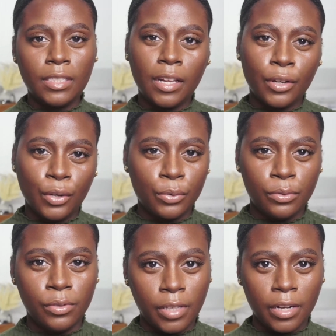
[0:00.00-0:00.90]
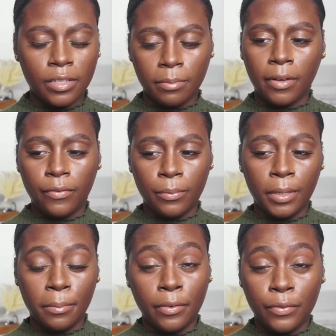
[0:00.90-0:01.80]
a go-to setting spray for me,
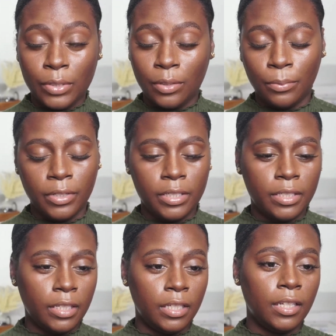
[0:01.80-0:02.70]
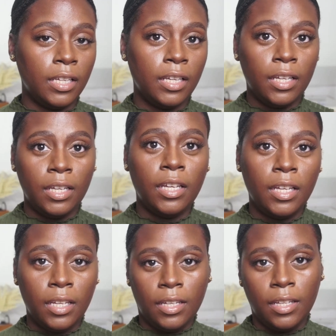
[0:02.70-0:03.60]
but for some reason,
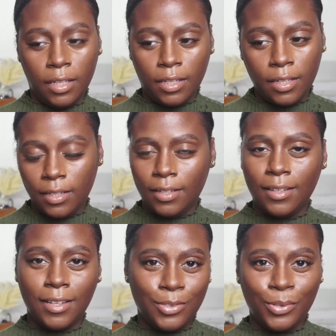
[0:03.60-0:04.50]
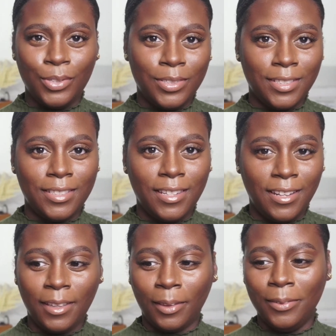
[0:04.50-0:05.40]
I just want to use it
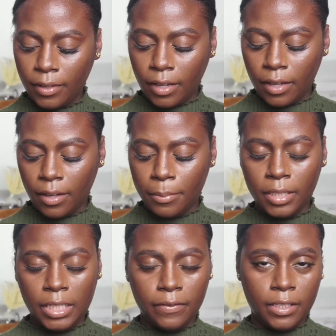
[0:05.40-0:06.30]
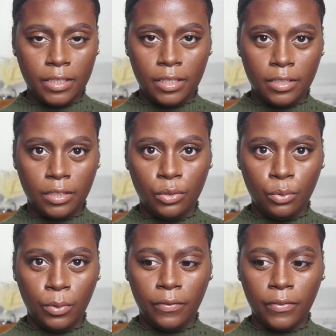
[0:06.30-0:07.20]
today. I believe this is a
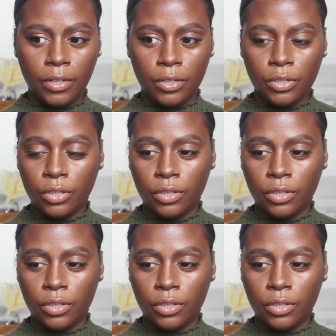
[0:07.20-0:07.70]
dewy finish.